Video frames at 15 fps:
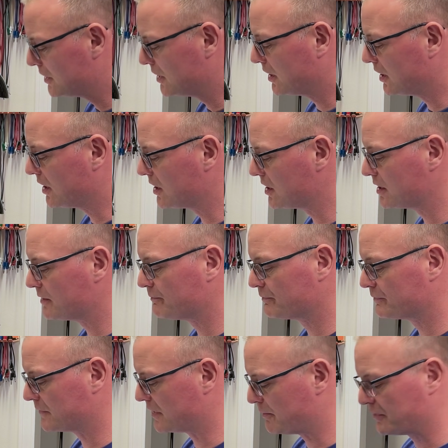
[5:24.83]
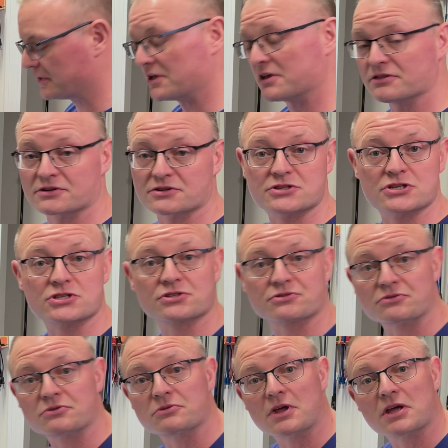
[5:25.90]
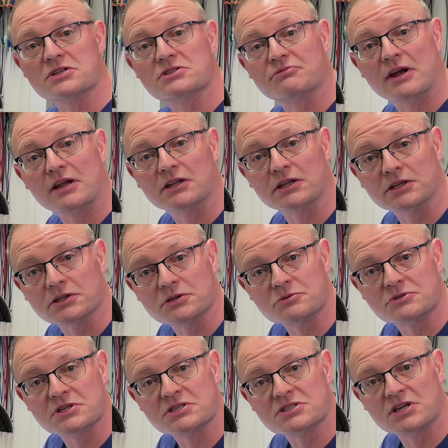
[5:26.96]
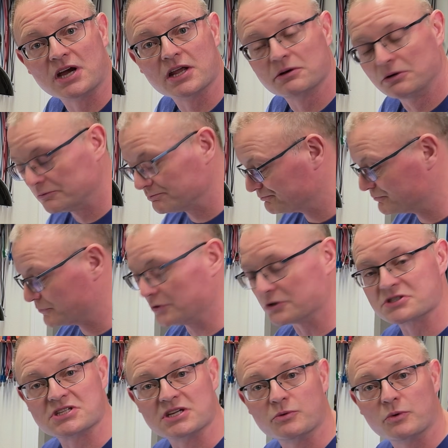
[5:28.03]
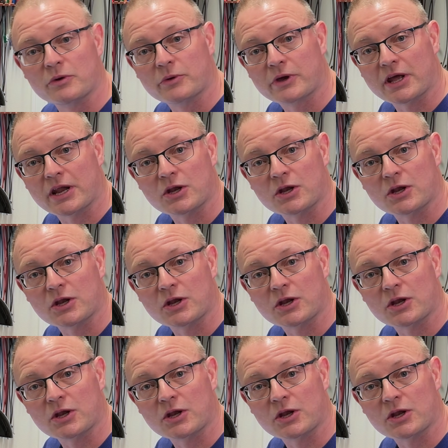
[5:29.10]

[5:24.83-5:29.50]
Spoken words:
I'm thinking there's a screw that's rattling loose inside. We'll see when we get it